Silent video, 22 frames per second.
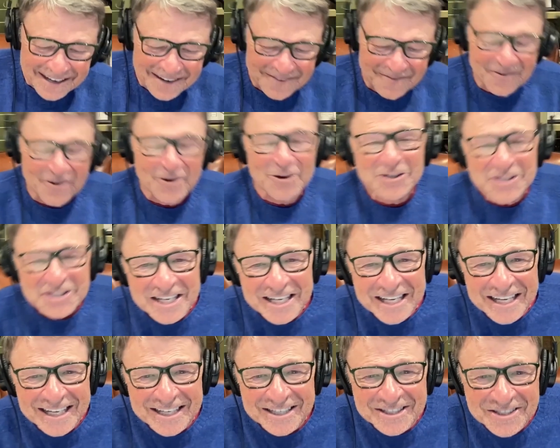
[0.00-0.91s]

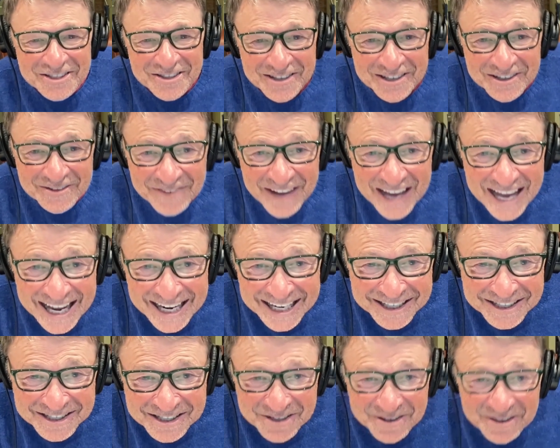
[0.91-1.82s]
adversity is your
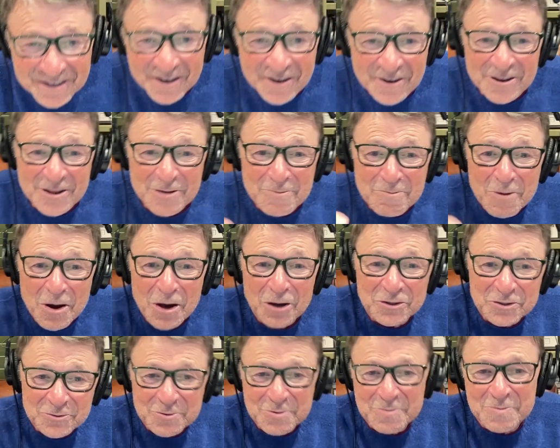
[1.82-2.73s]
advantage. You learn the
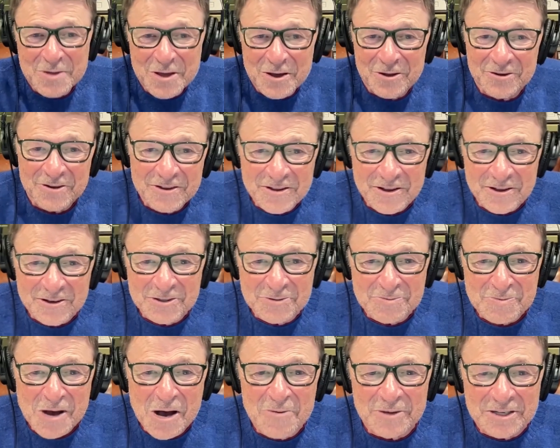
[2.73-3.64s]
most from
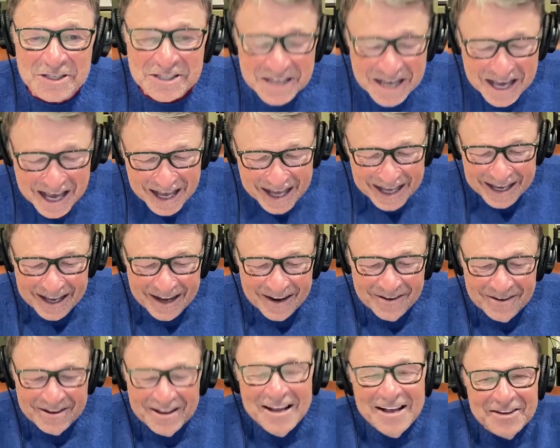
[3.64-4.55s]
those moments.
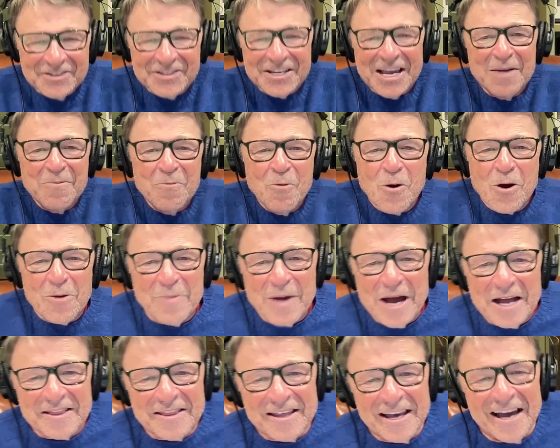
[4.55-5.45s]
Say more
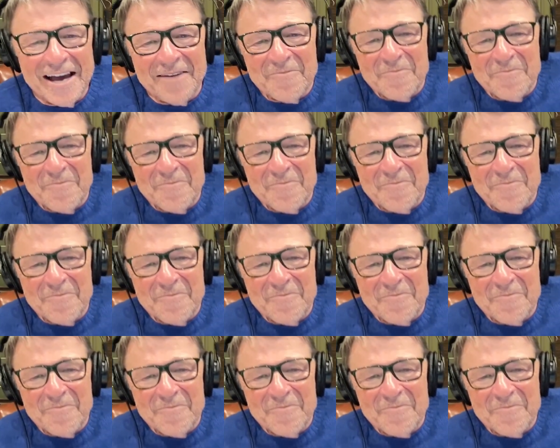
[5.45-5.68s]
about that.